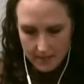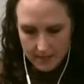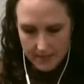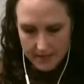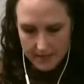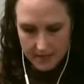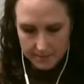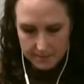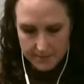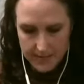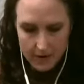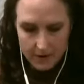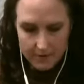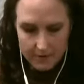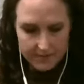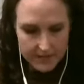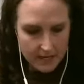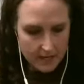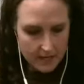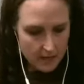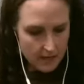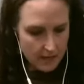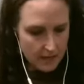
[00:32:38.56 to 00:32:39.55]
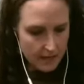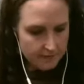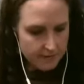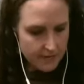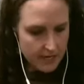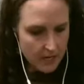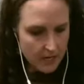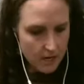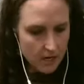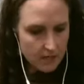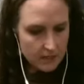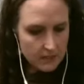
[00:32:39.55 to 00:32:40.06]
Um, now, if they're, if
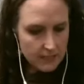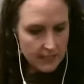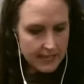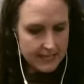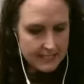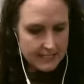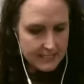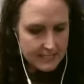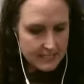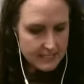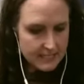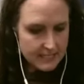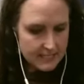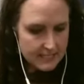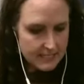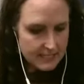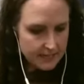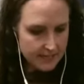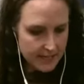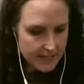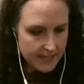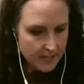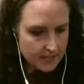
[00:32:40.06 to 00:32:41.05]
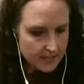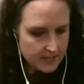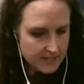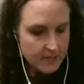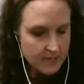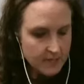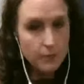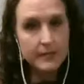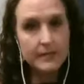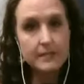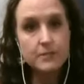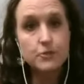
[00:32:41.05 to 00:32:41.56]
they are licensed and they are
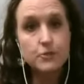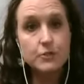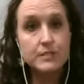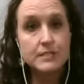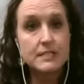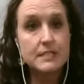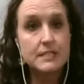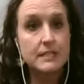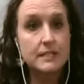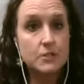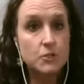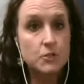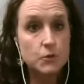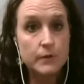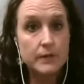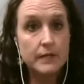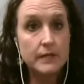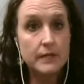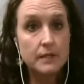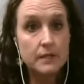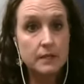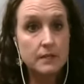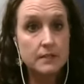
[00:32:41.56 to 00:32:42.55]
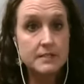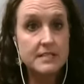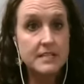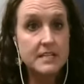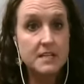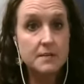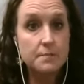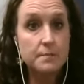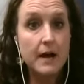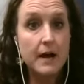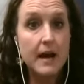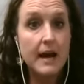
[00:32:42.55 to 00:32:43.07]
somewhat interested in joining our
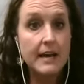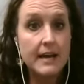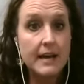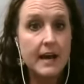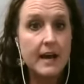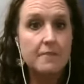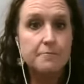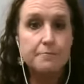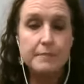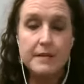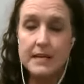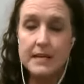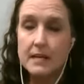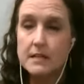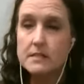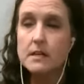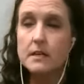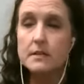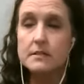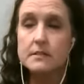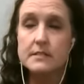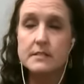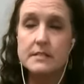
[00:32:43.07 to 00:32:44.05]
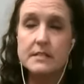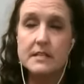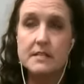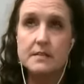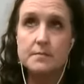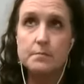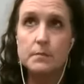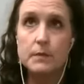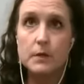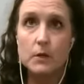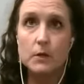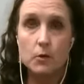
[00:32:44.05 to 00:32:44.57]
team, I have, because our
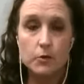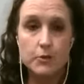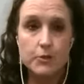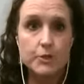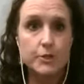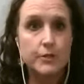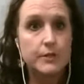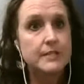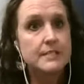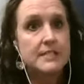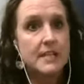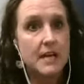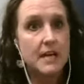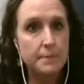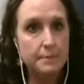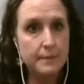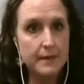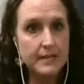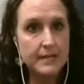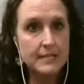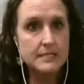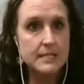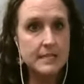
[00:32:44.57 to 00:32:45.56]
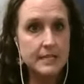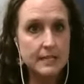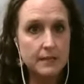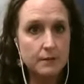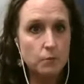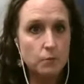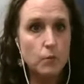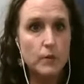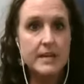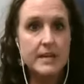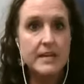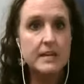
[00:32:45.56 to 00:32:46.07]
team culture is
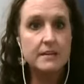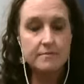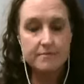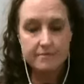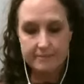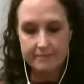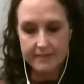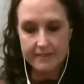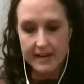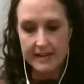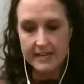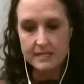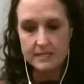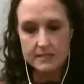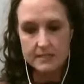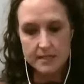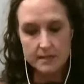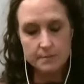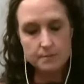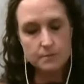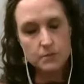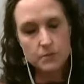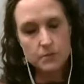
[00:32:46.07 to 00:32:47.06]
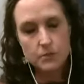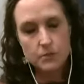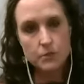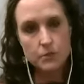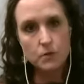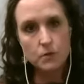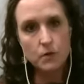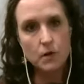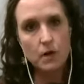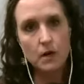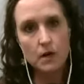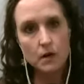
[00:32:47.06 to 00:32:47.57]
amazing, we invite them
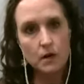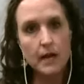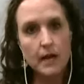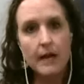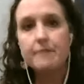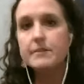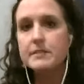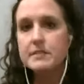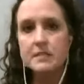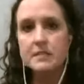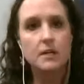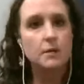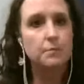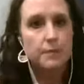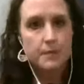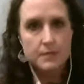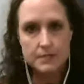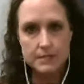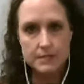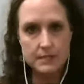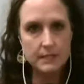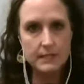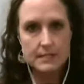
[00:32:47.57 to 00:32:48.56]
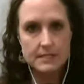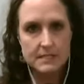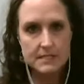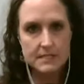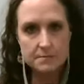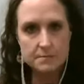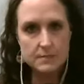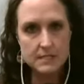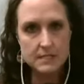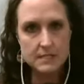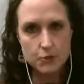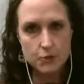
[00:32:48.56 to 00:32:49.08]
to our, every single person that
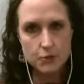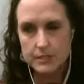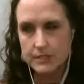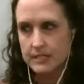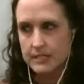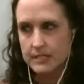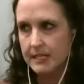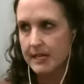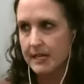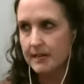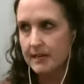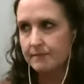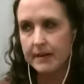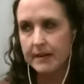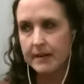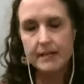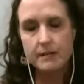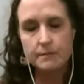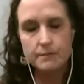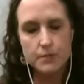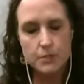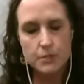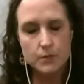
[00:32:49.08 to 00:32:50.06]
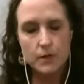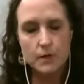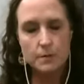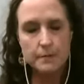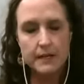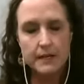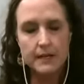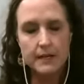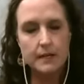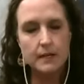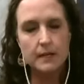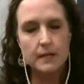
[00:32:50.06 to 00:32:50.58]
seems interested, I invite them to our
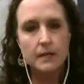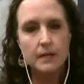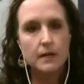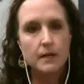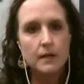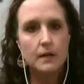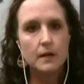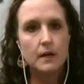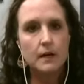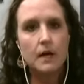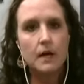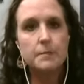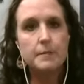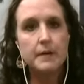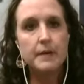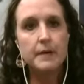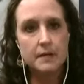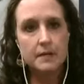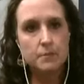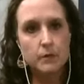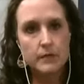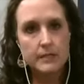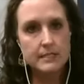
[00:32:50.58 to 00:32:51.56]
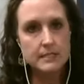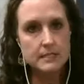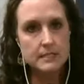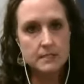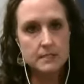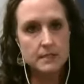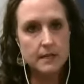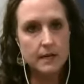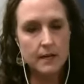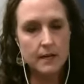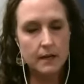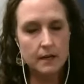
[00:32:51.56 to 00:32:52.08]
Monday, our Monday morning,
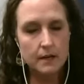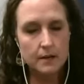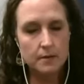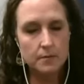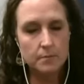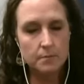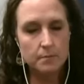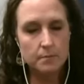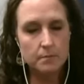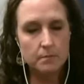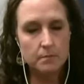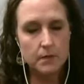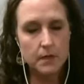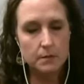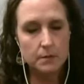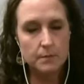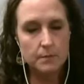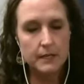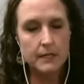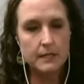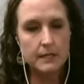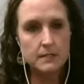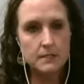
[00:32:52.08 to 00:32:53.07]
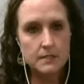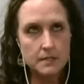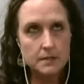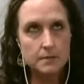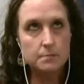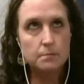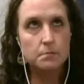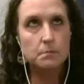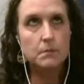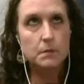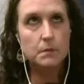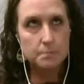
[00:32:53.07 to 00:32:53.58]
um, our Monday
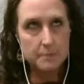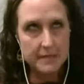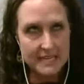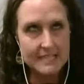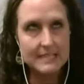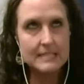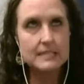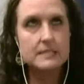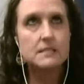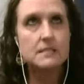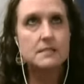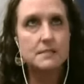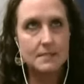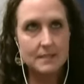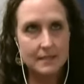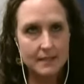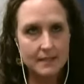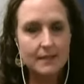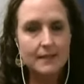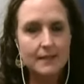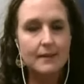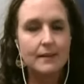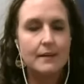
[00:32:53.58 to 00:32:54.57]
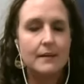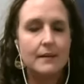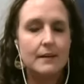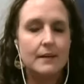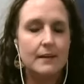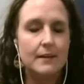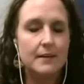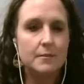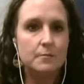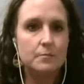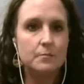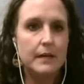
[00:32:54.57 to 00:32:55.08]
team meetings.
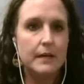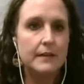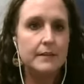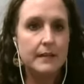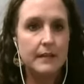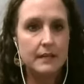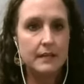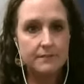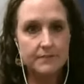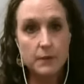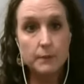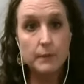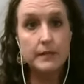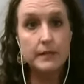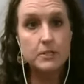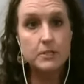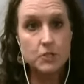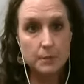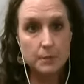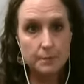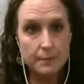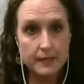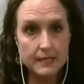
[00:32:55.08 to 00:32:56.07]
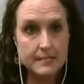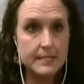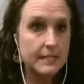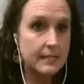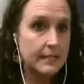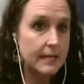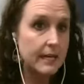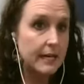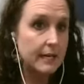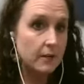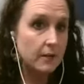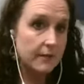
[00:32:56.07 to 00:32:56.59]
Um, and then if they want to jump on a
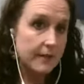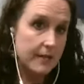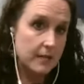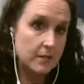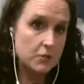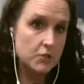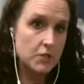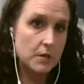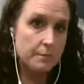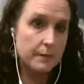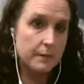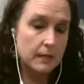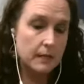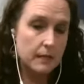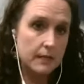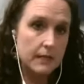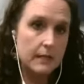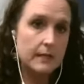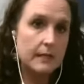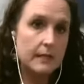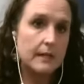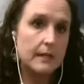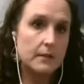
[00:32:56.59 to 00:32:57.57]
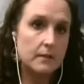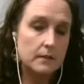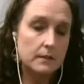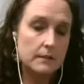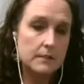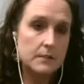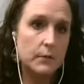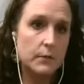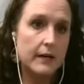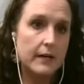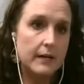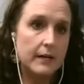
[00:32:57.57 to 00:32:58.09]
daily huddle, they can jump on a daily huddle
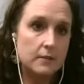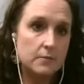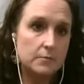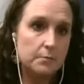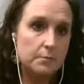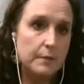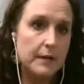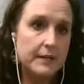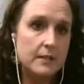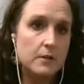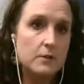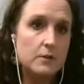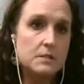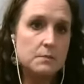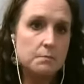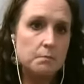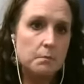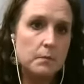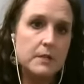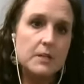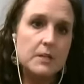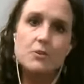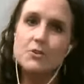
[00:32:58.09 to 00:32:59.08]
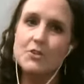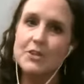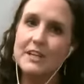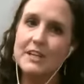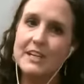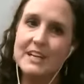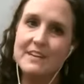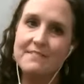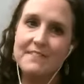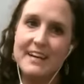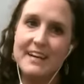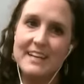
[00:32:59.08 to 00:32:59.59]
as well. But those
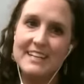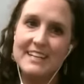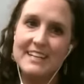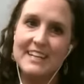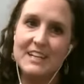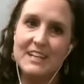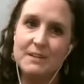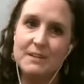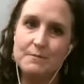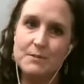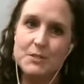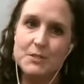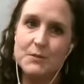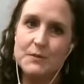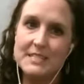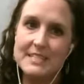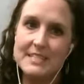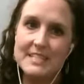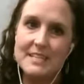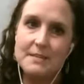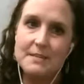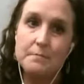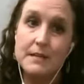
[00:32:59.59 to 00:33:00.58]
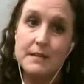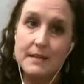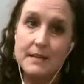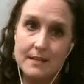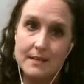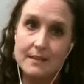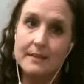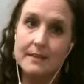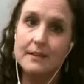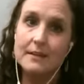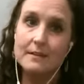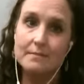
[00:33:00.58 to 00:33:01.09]
usually, if I can get them to a team
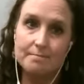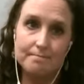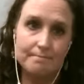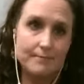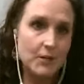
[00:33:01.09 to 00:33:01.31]
meeting, they're